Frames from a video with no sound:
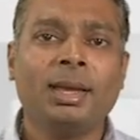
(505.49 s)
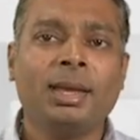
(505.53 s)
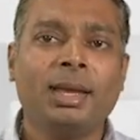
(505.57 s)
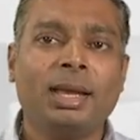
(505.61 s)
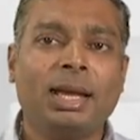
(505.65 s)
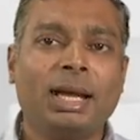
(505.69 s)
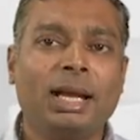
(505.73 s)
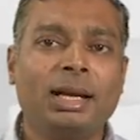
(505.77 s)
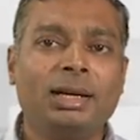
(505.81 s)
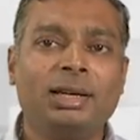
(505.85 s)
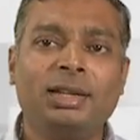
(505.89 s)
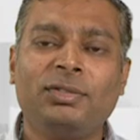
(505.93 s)

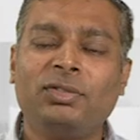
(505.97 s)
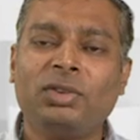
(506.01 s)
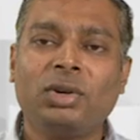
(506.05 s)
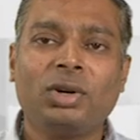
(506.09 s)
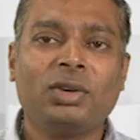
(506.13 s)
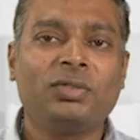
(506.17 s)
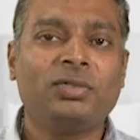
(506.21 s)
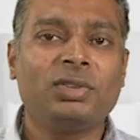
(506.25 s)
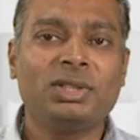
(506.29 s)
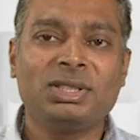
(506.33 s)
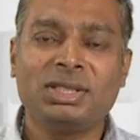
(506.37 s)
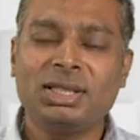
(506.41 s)
and if your
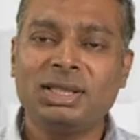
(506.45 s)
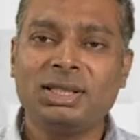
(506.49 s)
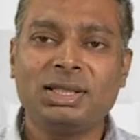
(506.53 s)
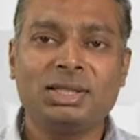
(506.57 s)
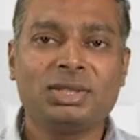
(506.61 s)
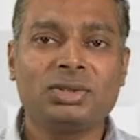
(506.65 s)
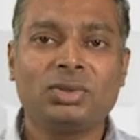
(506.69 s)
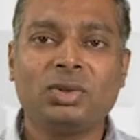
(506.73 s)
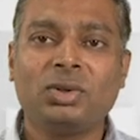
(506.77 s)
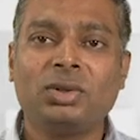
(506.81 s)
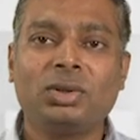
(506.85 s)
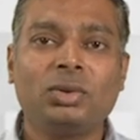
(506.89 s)
physique is
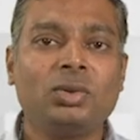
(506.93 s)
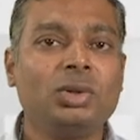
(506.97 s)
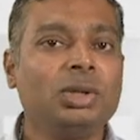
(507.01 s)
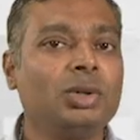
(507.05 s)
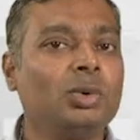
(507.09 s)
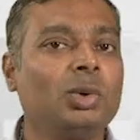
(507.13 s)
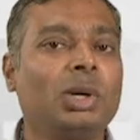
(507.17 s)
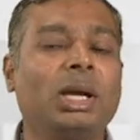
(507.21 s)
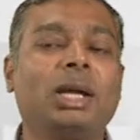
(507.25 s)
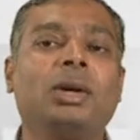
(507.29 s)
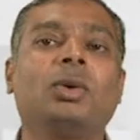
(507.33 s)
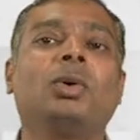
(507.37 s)
not good, you
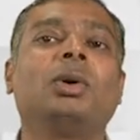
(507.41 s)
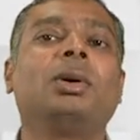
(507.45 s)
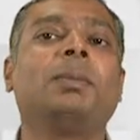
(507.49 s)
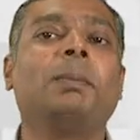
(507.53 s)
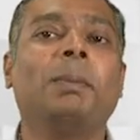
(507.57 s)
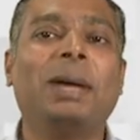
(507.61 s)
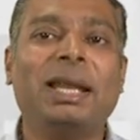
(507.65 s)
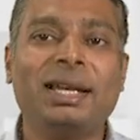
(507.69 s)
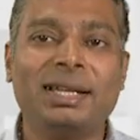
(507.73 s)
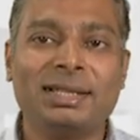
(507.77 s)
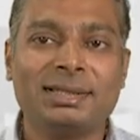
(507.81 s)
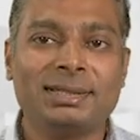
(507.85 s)
cannot
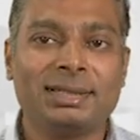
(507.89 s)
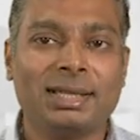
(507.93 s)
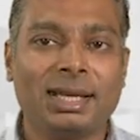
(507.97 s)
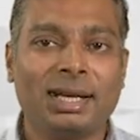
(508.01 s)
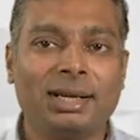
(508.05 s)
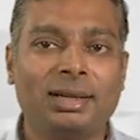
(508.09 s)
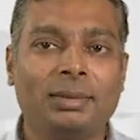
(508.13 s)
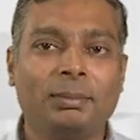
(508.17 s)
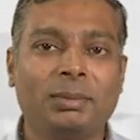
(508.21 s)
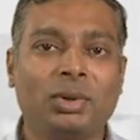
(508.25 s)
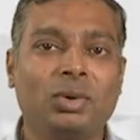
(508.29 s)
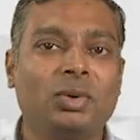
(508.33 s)
manage
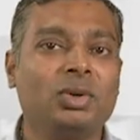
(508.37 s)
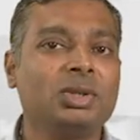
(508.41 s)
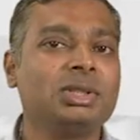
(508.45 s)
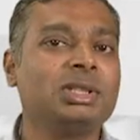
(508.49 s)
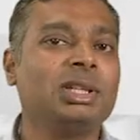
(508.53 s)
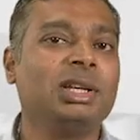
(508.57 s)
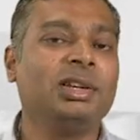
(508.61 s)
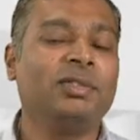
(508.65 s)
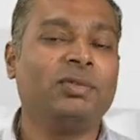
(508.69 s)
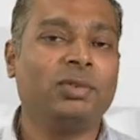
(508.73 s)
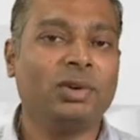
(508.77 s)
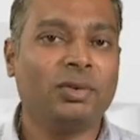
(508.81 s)
that, because
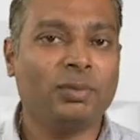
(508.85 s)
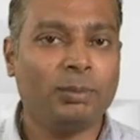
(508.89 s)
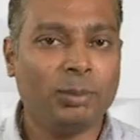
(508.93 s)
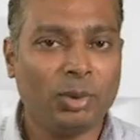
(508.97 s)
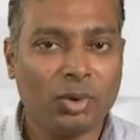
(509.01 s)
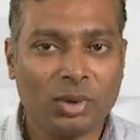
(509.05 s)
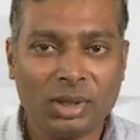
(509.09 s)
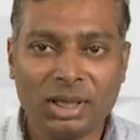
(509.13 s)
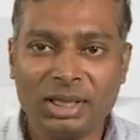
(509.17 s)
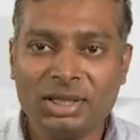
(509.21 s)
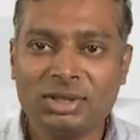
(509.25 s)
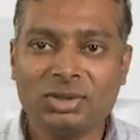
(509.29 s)
if your
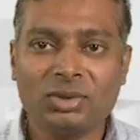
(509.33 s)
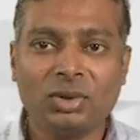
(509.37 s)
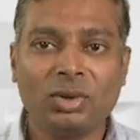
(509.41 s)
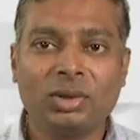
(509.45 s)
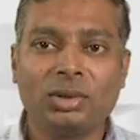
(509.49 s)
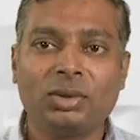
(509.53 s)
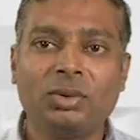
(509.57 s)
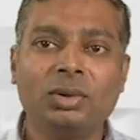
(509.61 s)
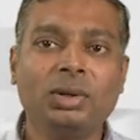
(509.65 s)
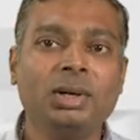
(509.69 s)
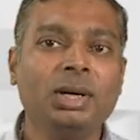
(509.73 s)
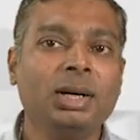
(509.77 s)
body is not
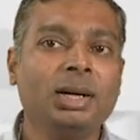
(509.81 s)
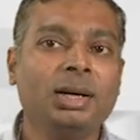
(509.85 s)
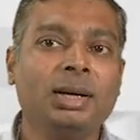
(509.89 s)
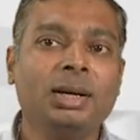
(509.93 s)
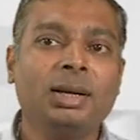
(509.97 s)
good,